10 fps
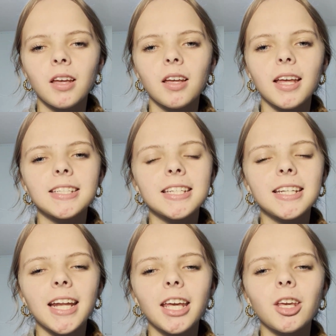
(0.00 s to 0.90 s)
It's an
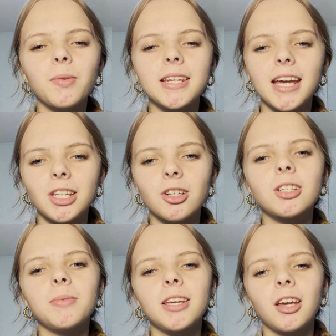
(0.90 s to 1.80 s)
innate human nature
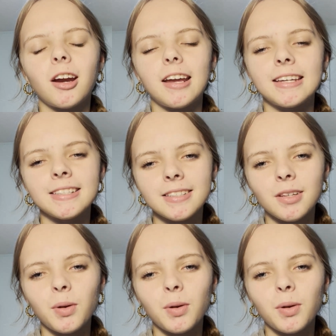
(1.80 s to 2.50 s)
to be curious.